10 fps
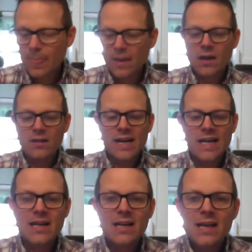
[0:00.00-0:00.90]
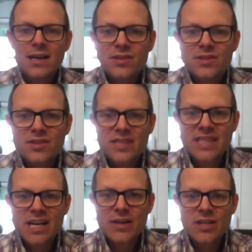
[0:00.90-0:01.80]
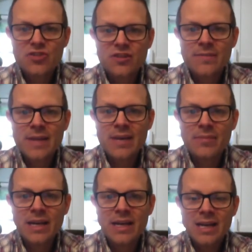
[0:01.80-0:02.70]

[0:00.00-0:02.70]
Alright, so do you see how I trim that a bit?